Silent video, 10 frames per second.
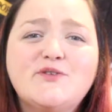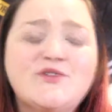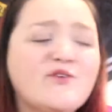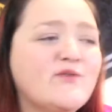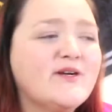
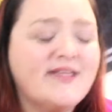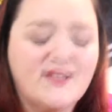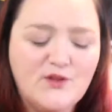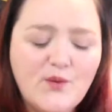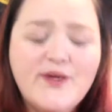also really
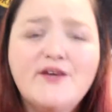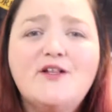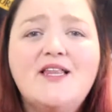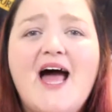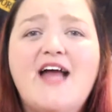
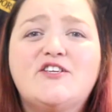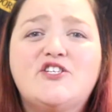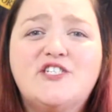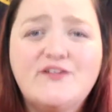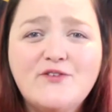loyal and
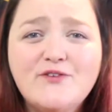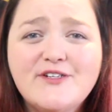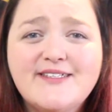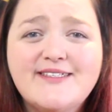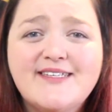
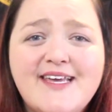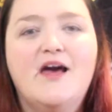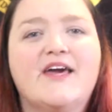chivalrous.